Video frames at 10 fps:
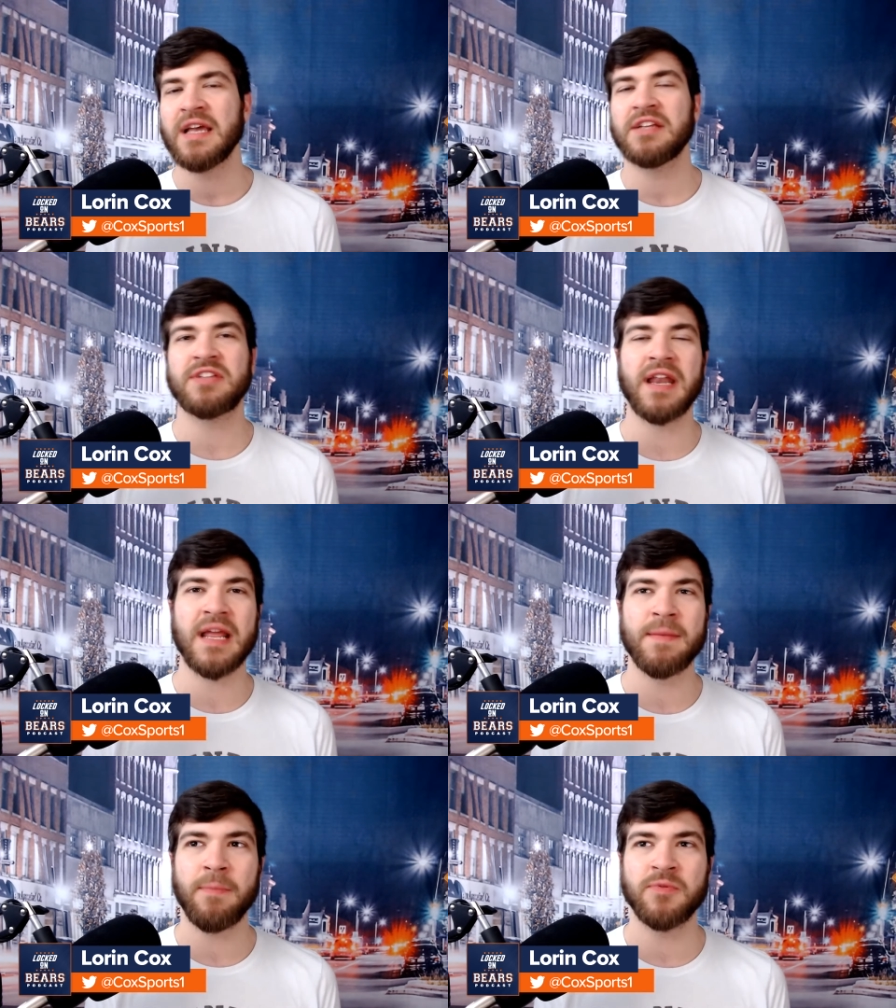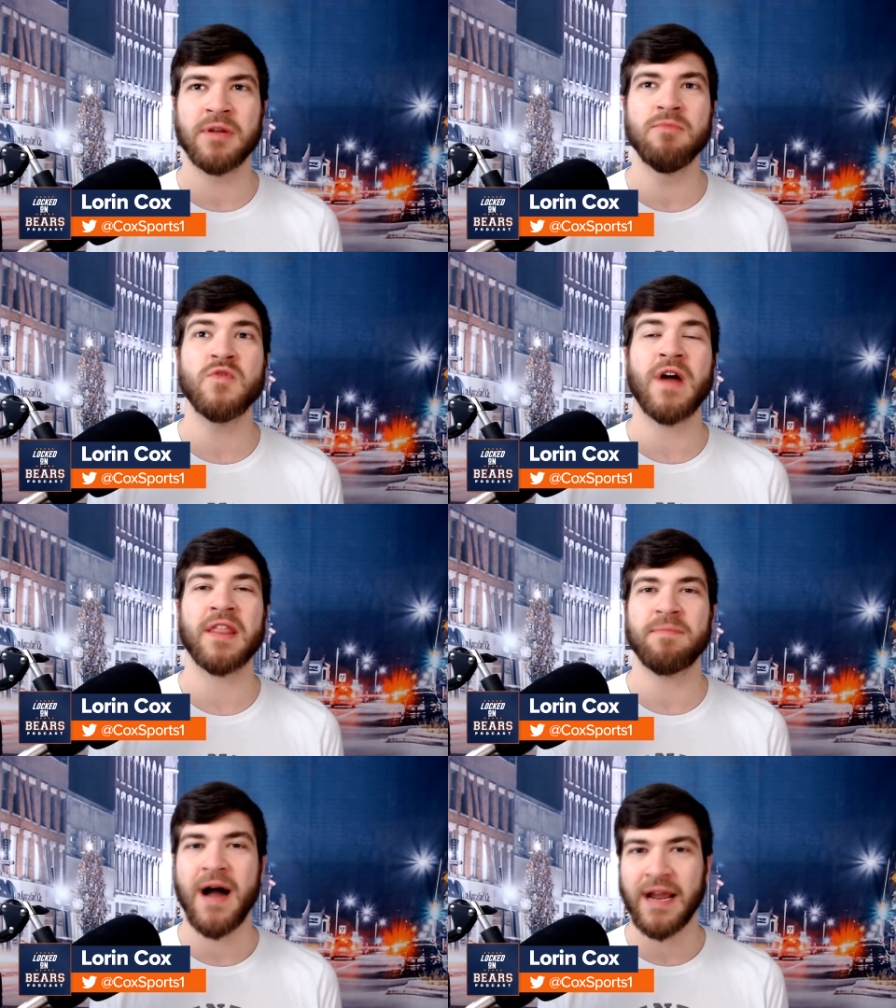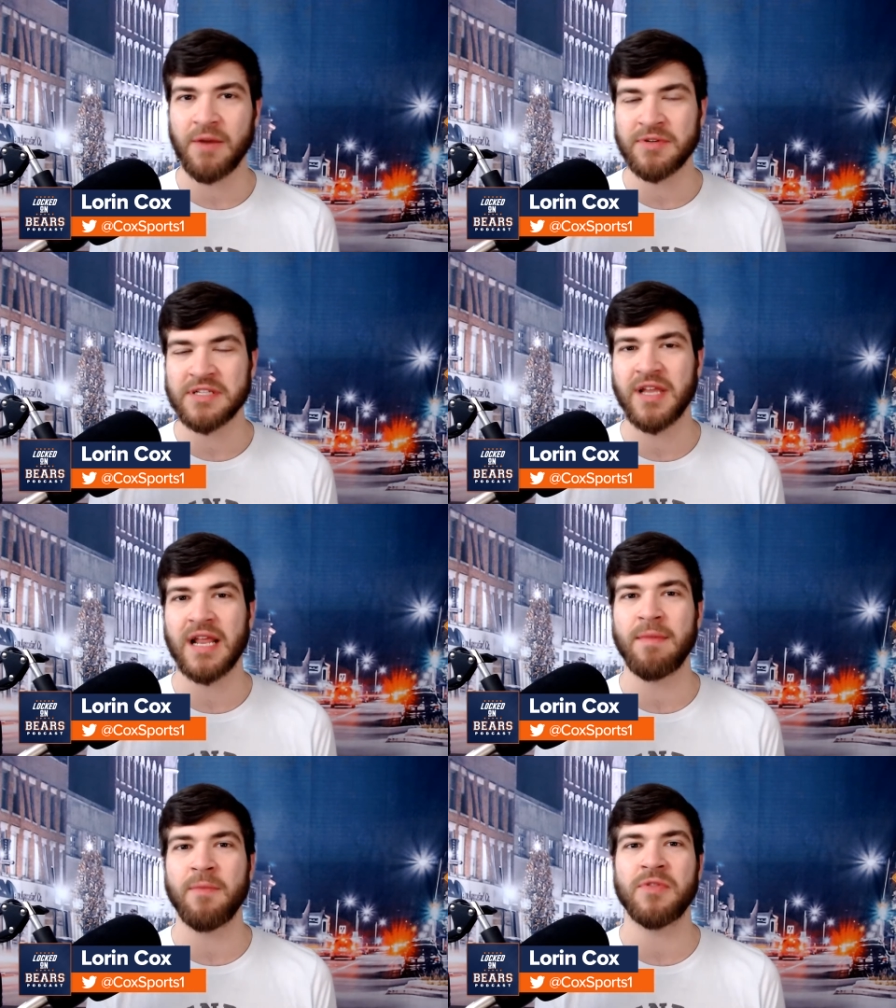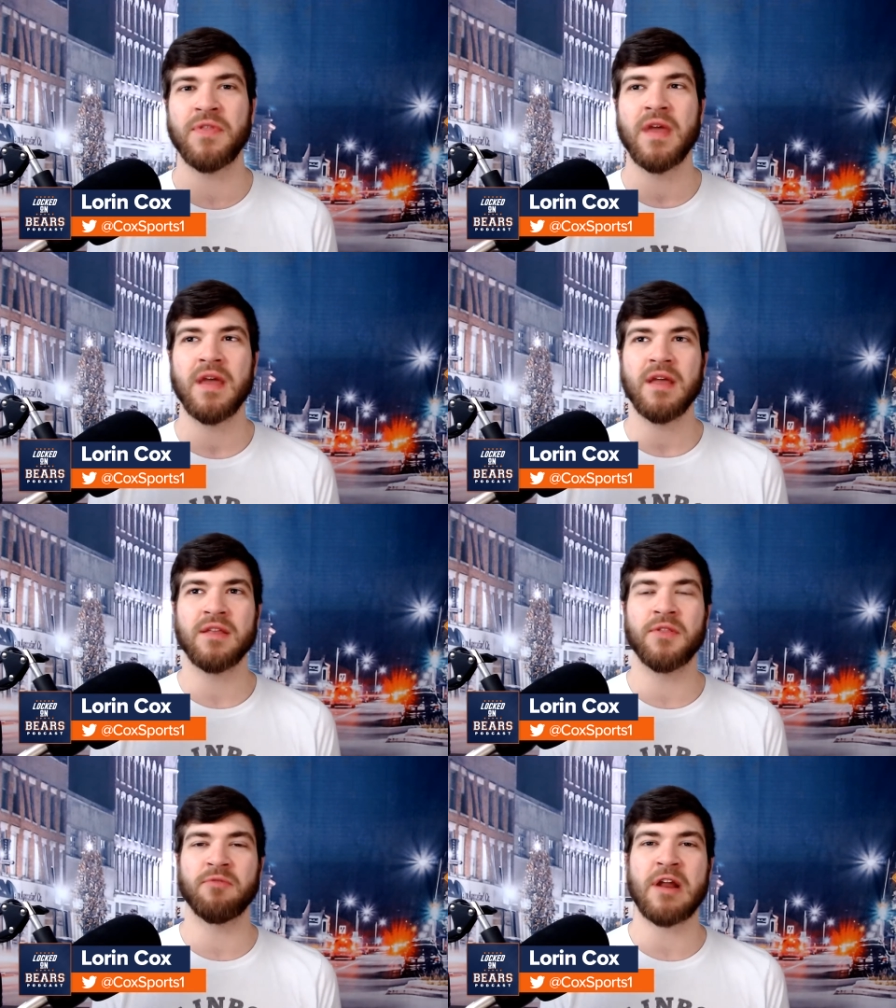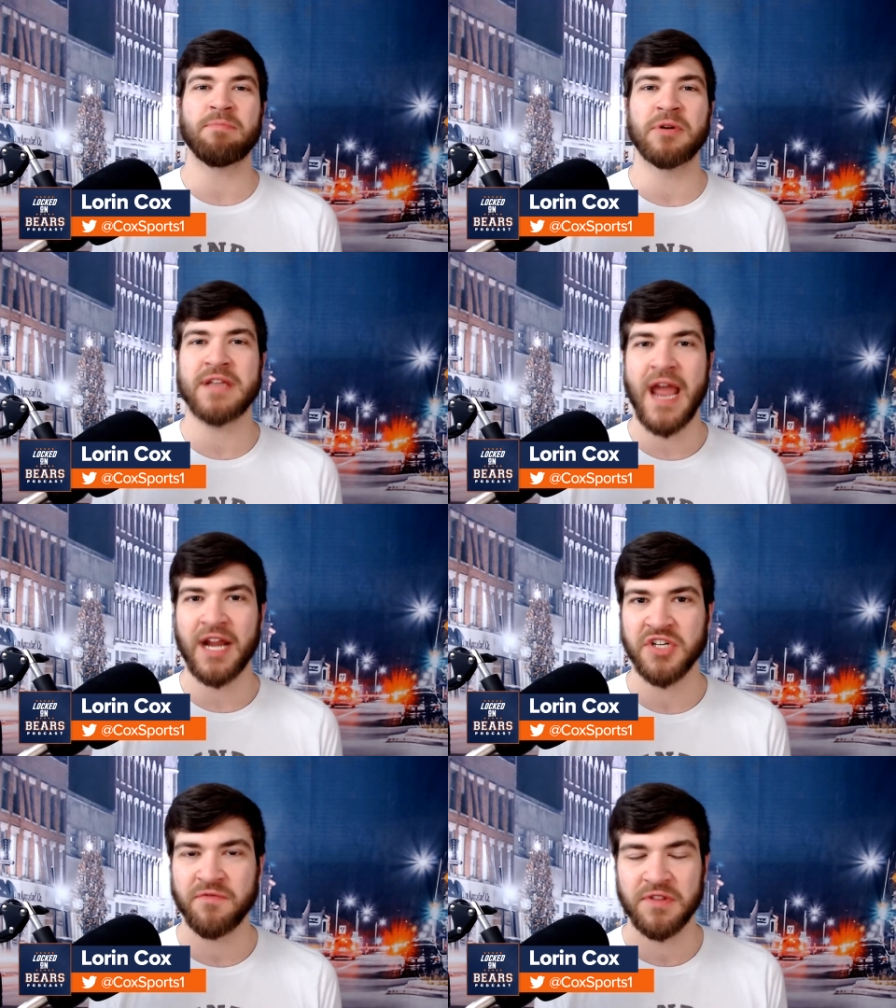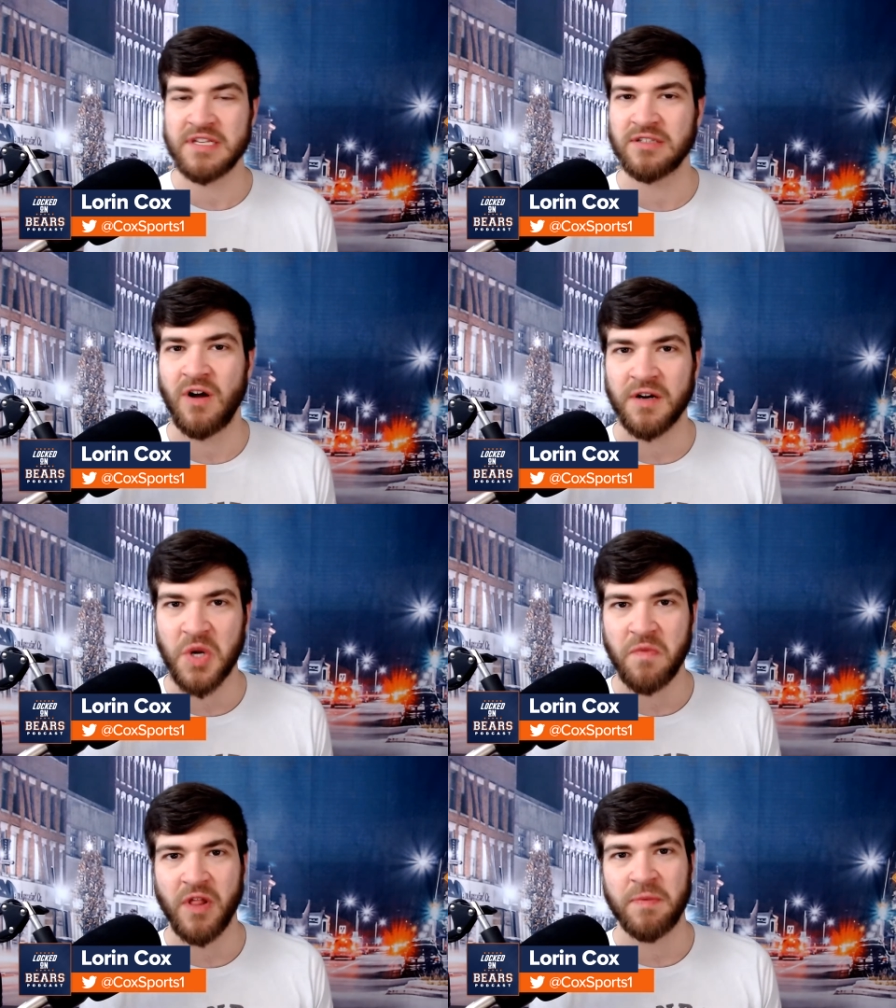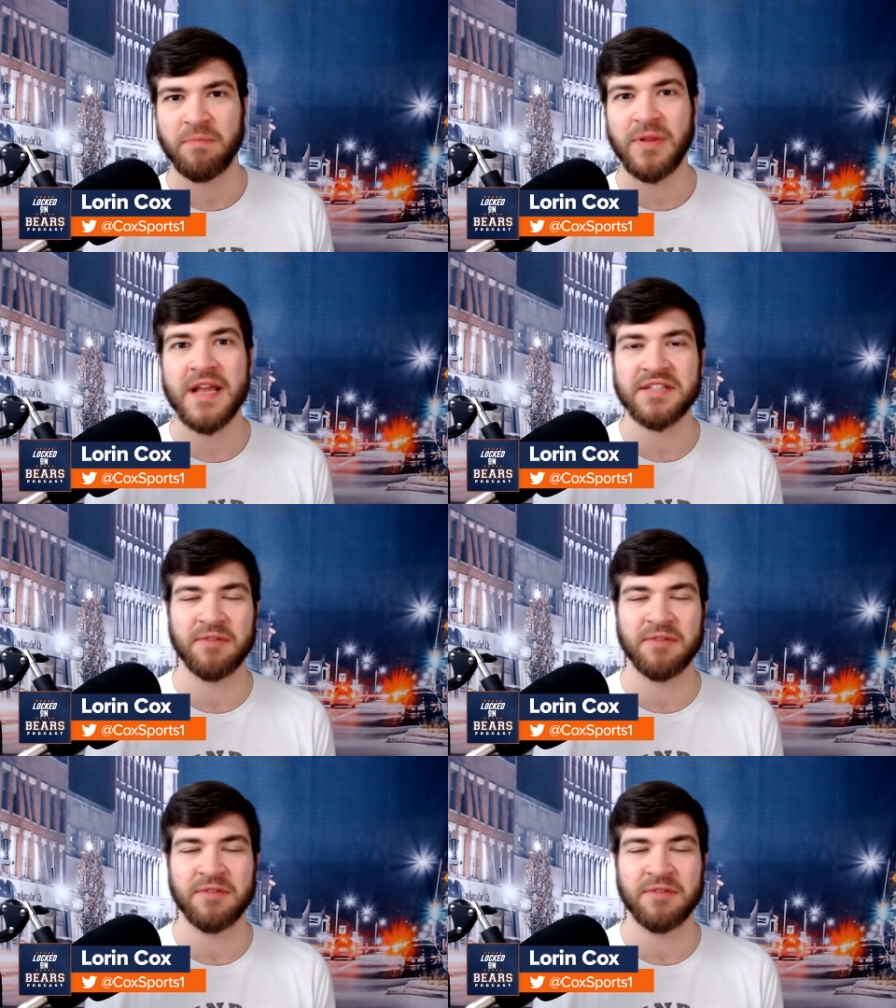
setting him up to move out of the pocket, wasn't setting him up with you know the right protection for these longer developing plays.